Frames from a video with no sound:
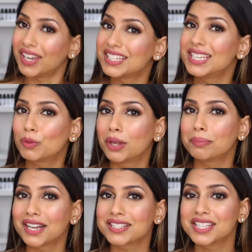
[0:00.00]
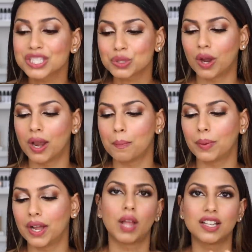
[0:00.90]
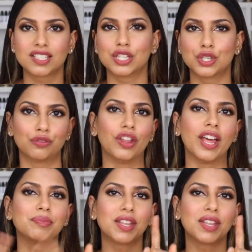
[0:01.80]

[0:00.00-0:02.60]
I keep going back to this one, but stay tuned for that.